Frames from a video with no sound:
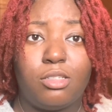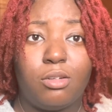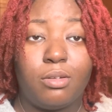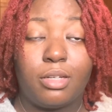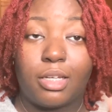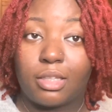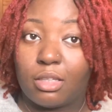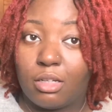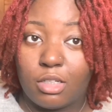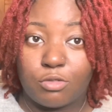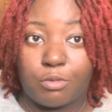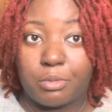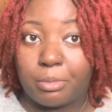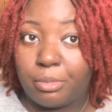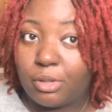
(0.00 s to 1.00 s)
you can get those
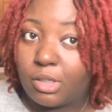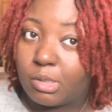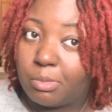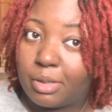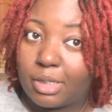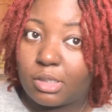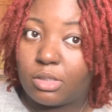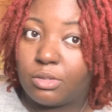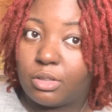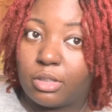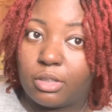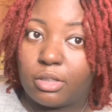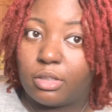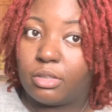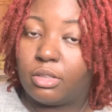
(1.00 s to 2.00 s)
from the beauty supply store,
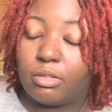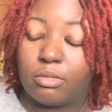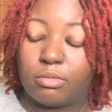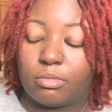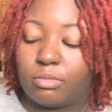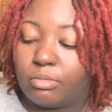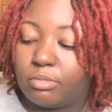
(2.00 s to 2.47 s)
girl. Don't,